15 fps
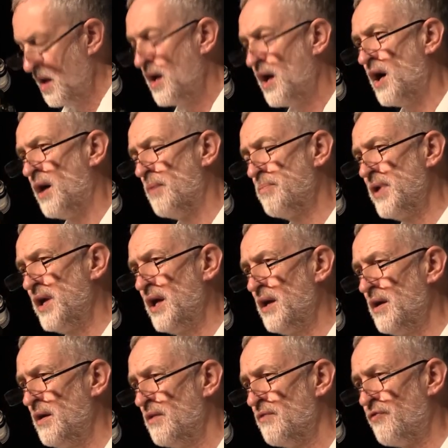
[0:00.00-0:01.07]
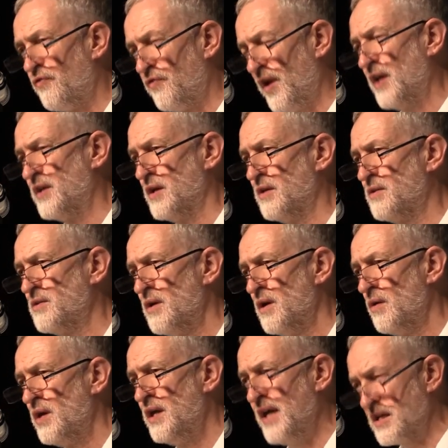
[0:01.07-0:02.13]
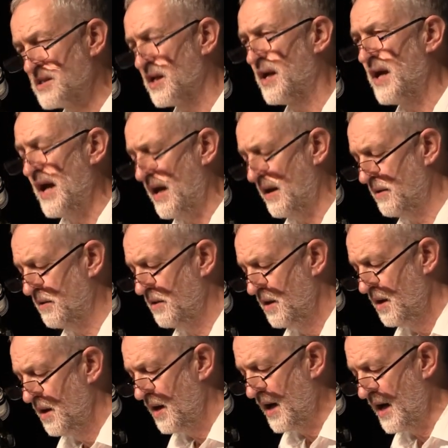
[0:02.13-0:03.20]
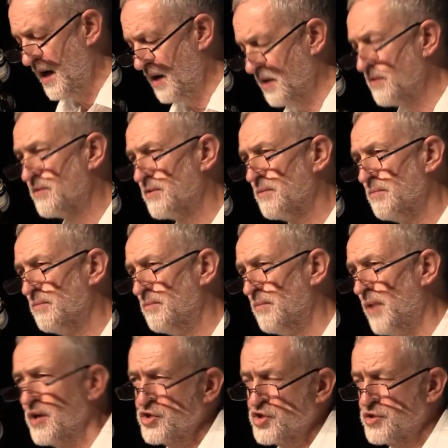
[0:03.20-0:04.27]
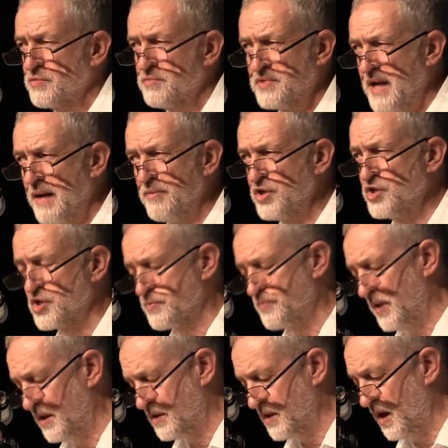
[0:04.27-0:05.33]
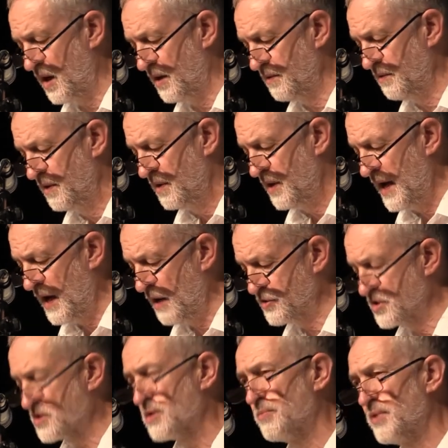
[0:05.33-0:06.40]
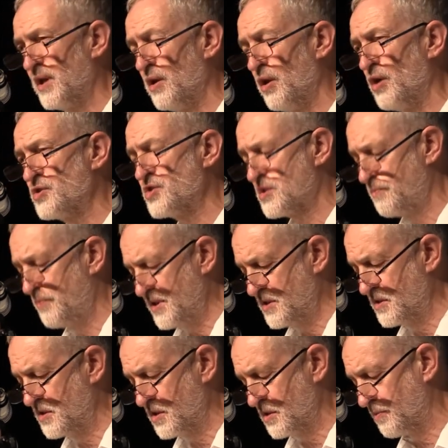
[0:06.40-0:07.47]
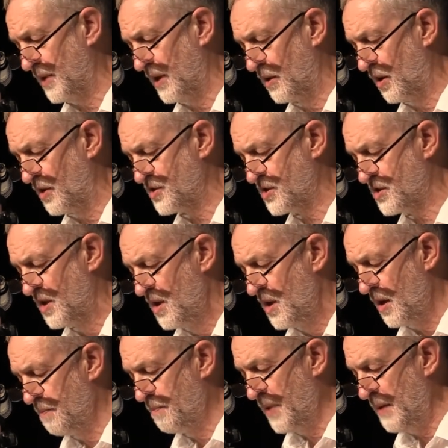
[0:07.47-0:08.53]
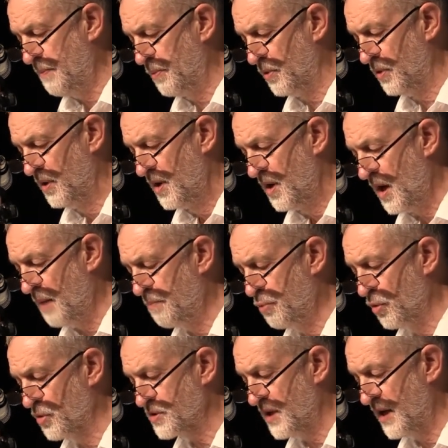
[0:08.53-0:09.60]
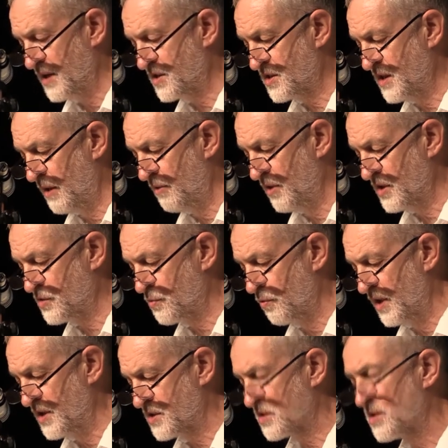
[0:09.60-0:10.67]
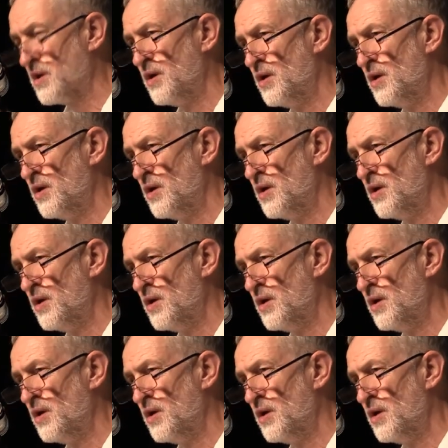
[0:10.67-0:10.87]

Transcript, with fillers: are being flooded yet again, and much damage has been done, houses are being lost, businesses are being lost, and people are put at serious risk.